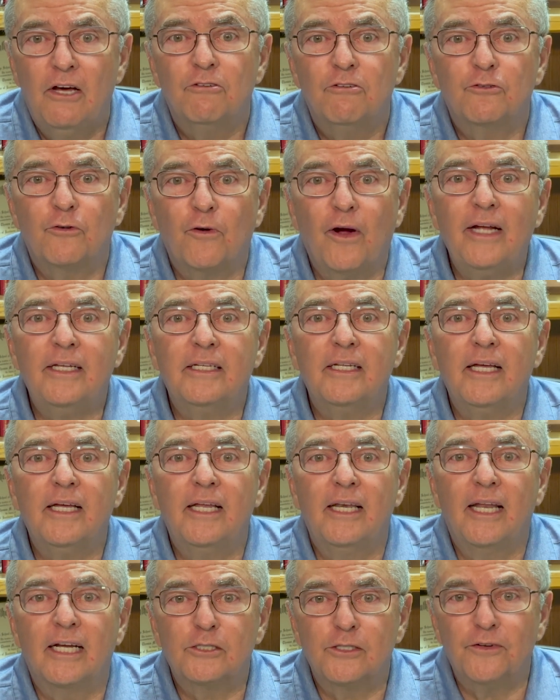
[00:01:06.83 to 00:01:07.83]
freight
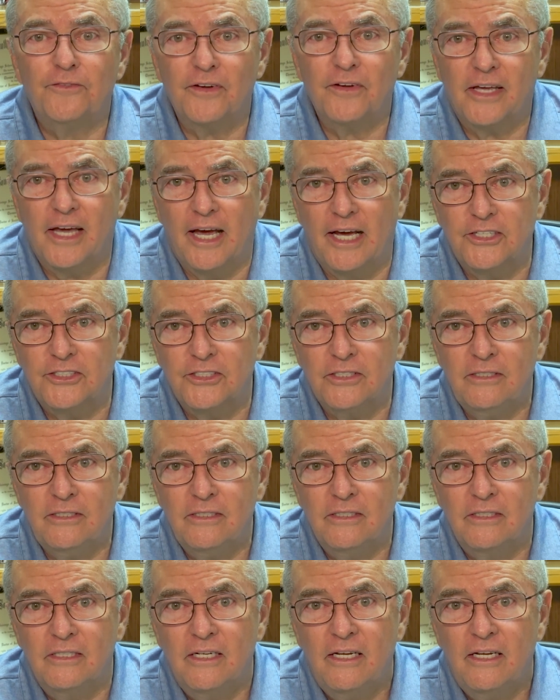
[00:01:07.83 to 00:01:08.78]
electrification,